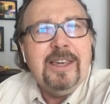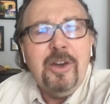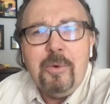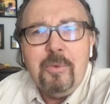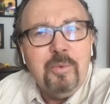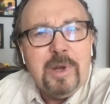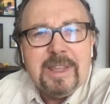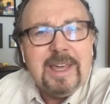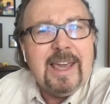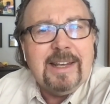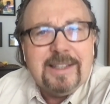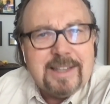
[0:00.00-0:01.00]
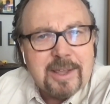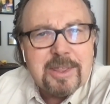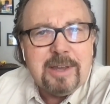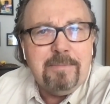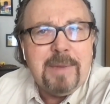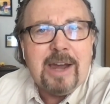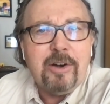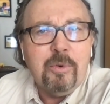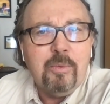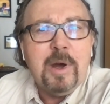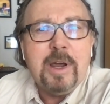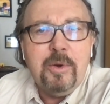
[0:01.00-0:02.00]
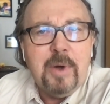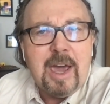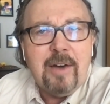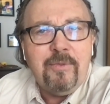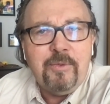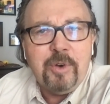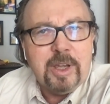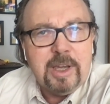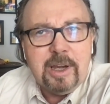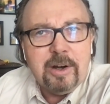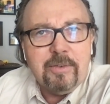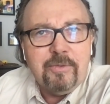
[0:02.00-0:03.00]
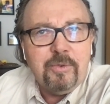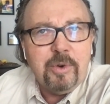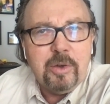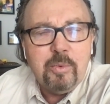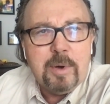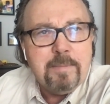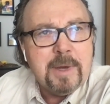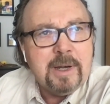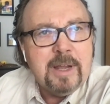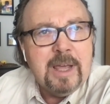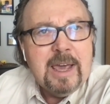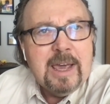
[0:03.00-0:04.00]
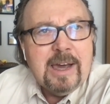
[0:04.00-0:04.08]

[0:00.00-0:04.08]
Really, it doesn't matter what you have for gear, for equipment.